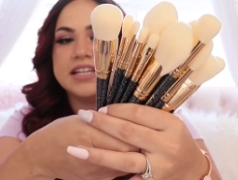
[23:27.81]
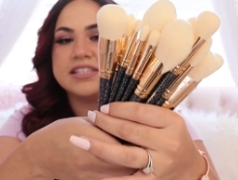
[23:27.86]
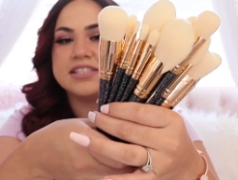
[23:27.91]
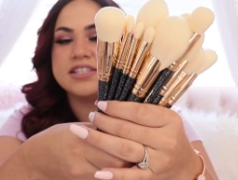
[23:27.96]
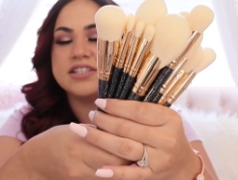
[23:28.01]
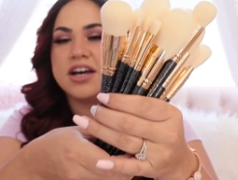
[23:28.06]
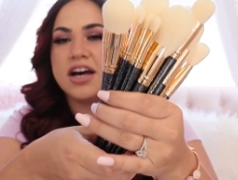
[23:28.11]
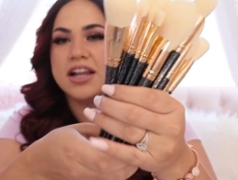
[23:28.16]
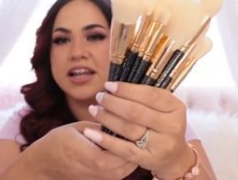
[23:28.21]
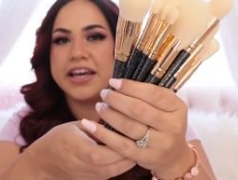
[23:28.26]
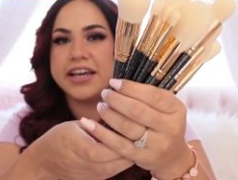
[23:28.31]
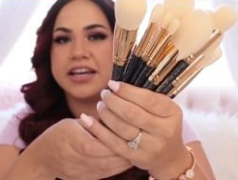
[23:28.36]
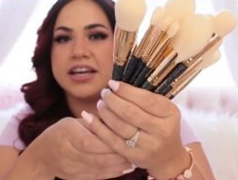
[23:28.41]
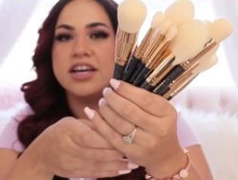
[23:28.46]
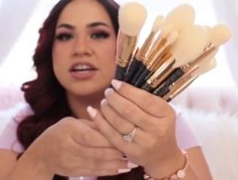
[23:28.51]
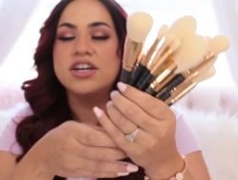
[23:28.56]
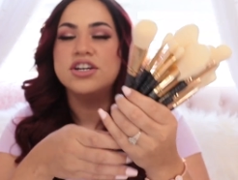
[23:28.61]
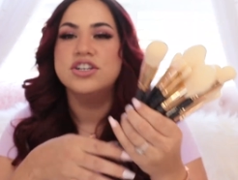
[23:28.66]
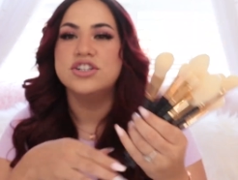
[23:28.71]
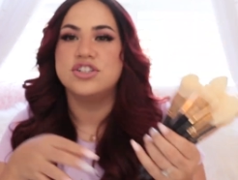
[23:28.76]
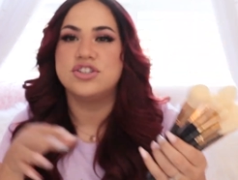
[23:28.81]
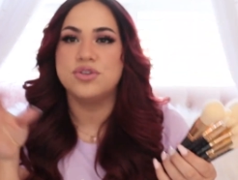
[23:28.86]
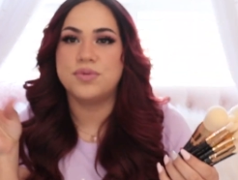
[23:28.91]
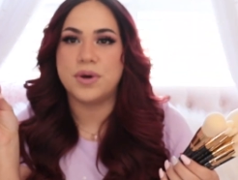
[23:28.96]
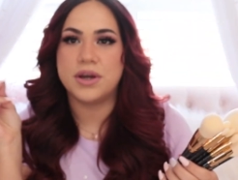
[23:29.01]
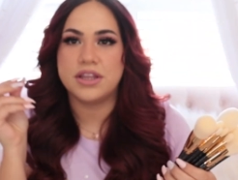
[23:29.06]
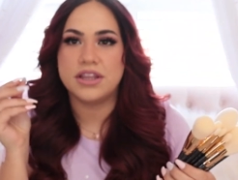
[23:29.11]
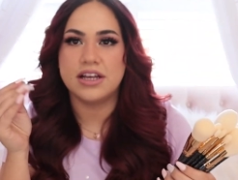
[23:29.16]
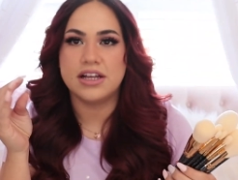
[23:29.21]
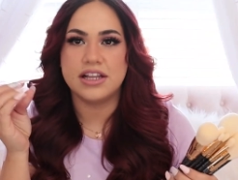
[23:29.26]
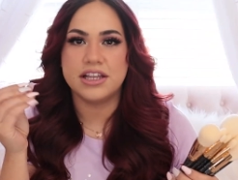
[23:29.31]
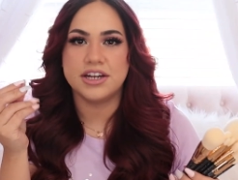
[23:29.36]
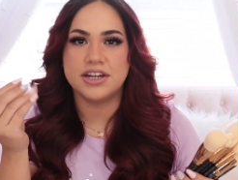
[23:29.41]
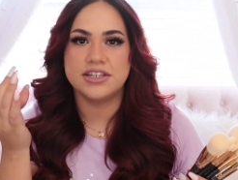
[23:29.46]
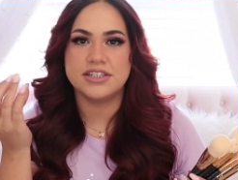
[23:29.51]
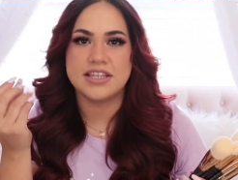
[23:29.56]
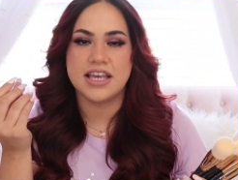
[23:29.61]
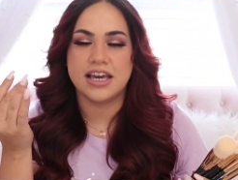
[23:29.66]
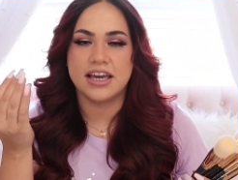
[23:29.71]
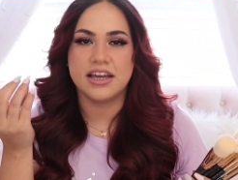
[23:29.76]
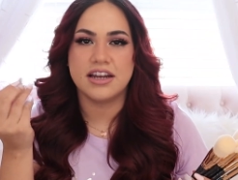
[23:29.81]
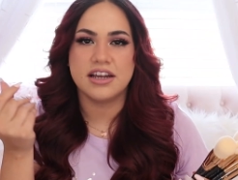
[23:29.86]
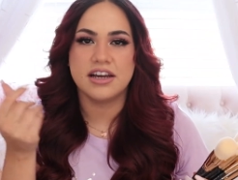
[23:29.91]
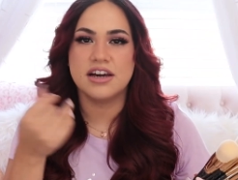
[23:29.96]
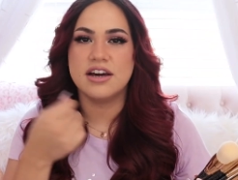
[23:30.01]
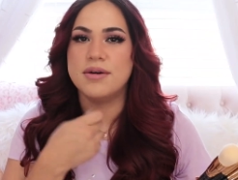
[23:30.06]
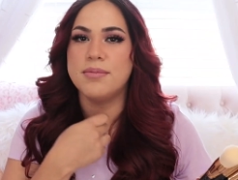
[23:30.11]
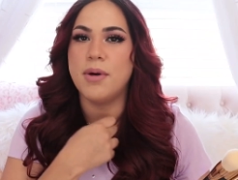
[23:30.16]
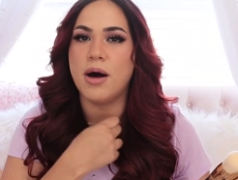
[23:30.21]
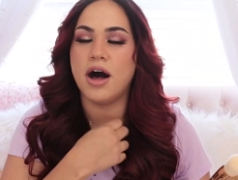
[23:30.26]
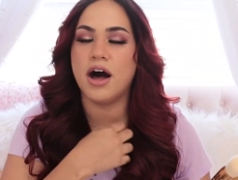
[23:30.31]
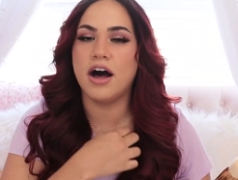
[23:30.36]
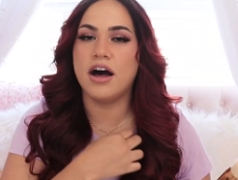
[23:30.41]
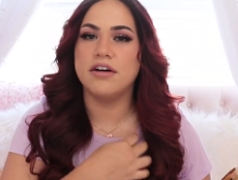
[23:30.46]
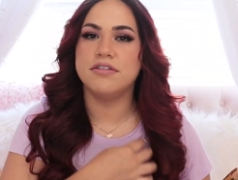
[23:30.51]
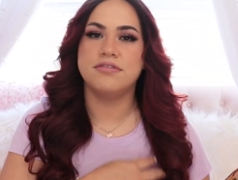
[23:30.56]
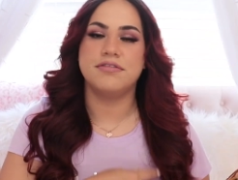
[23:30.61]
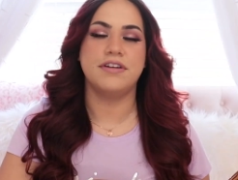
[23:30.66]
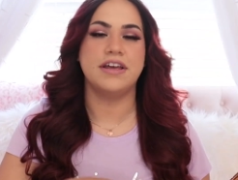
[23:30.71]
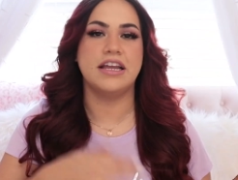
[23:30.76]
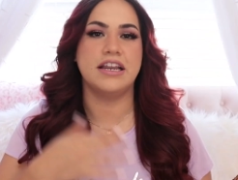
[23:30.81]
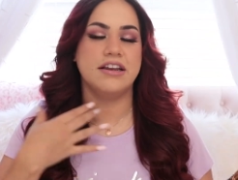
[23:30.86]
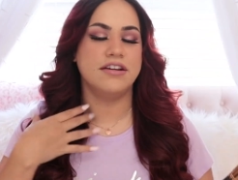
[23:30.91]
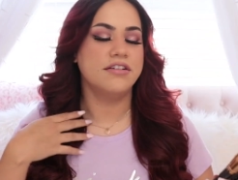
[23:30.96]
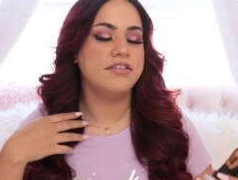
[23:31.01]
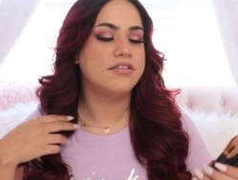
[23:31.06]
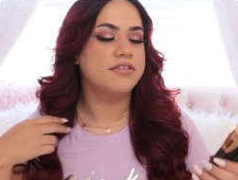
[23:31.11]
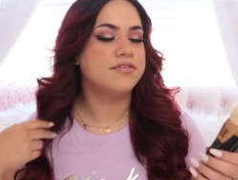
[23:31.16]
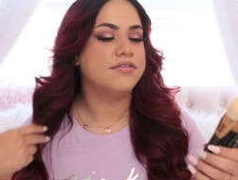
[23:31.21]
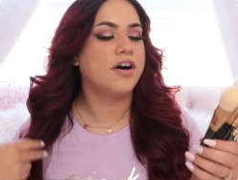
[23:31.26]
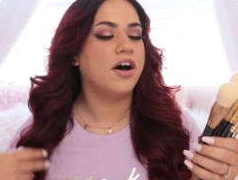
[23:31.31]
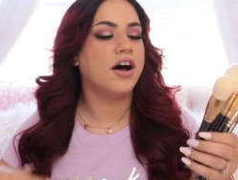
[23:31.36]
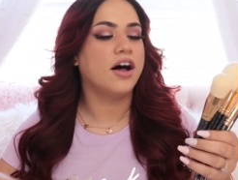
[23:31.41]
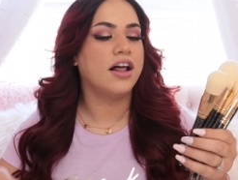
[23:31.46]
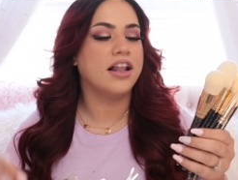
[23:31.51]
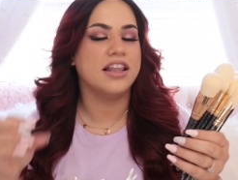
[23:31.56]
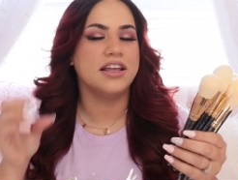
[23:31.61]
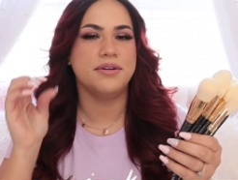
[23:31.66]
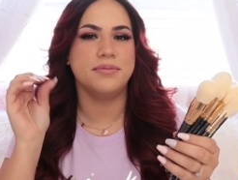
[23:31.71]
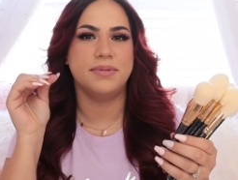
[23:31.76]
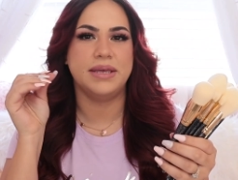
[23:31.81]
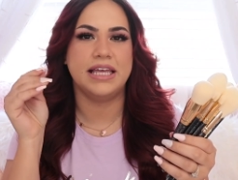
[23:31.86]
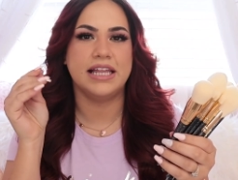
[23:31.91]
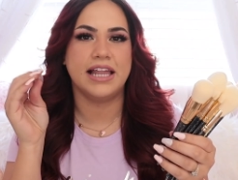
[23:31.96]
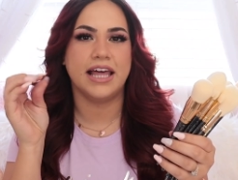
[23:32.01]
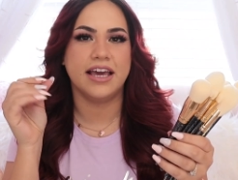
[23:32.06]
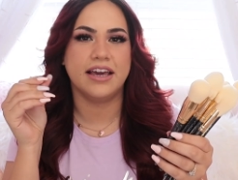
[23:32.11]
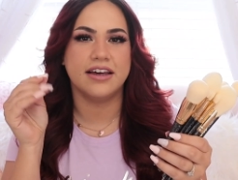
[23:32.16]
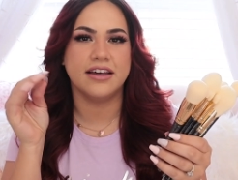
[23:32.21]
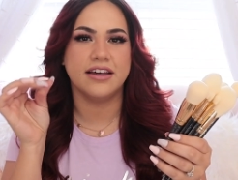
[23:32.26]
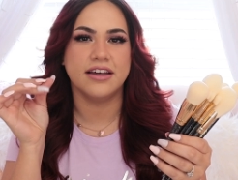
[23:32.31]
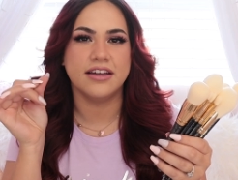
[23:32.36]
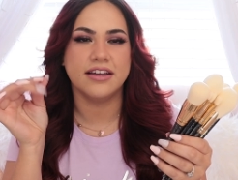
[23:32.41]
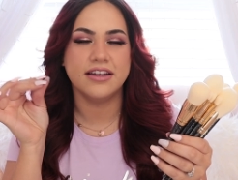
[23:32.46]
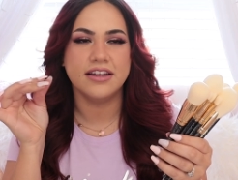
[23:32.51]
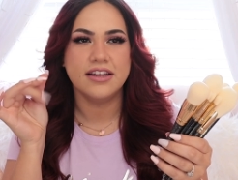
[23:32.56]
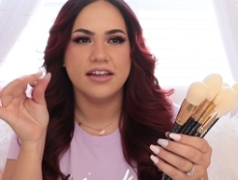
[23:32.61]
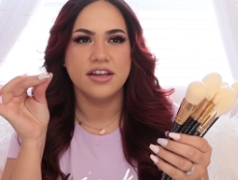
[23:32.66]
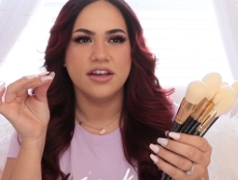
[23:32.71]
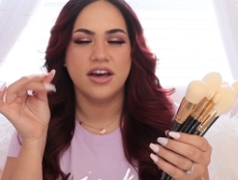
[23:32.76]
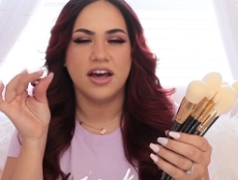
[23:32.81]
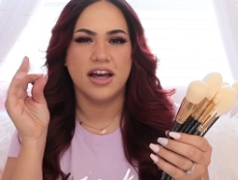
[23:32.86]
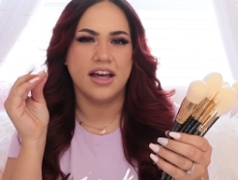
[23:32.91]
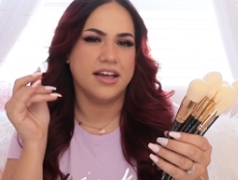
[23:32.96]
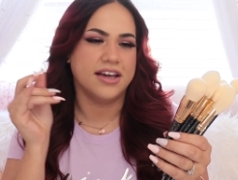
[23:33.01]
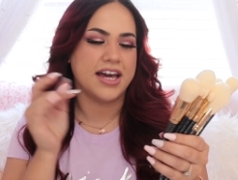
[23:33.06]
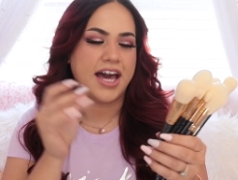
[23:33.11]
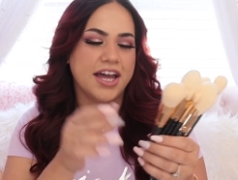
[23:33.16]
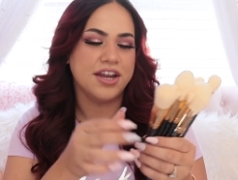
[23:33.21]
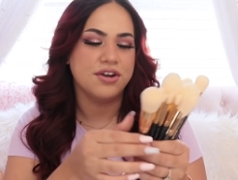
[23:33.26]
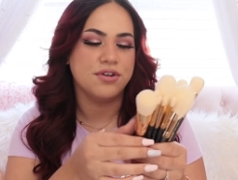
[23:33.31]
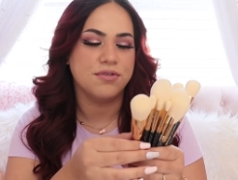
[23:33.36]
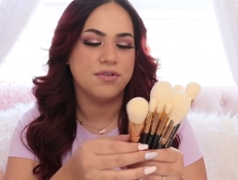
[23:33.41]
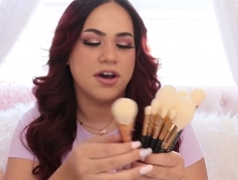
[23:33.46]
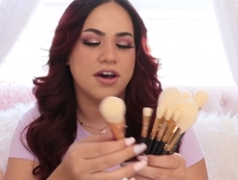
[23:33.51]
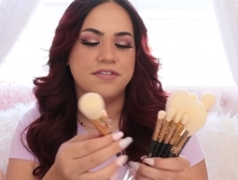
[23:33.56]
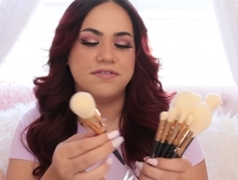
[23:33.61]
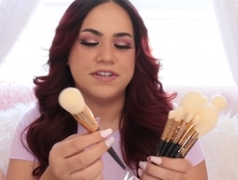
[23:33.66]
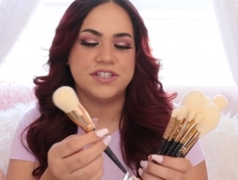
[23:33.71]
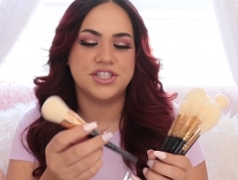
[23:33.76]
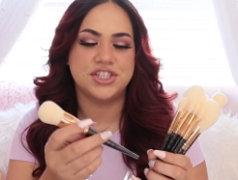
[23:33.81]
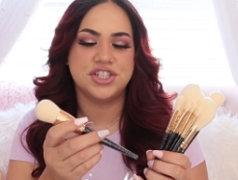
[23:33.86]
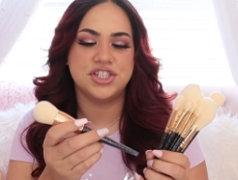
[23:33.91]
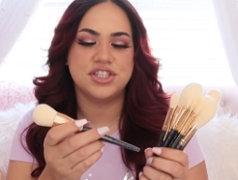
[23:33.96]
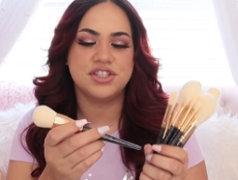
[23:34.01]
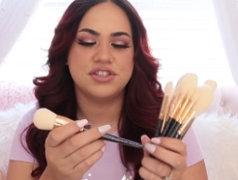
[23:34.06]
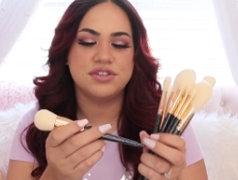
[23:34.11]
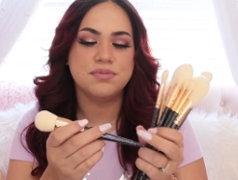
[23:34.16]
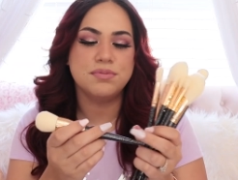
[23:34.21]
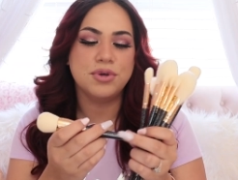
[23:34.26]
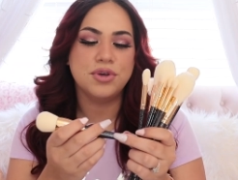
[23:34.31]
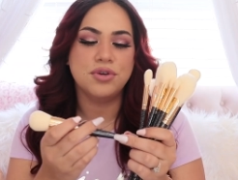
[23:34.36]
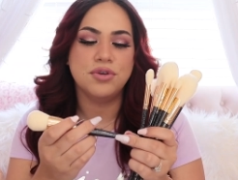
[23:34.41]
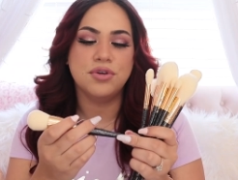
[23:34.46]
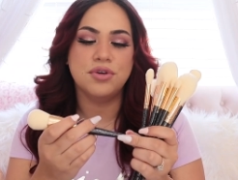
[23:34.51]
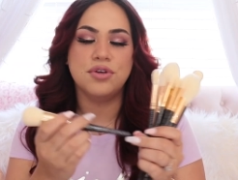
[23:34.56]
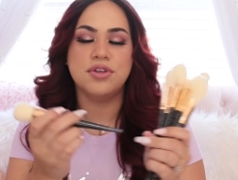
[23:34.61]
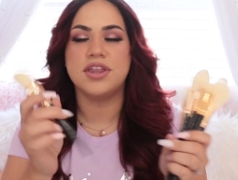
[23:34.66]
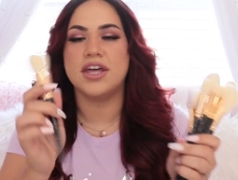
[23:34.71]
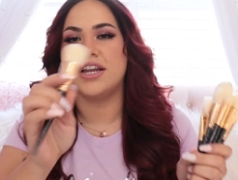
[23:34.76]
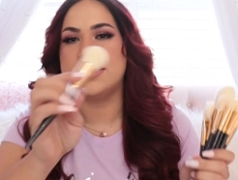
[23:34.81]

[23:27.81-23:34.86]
it's not like to where the glitter is like gonna come off and fall and be like a, a kind of rough. It's just smooth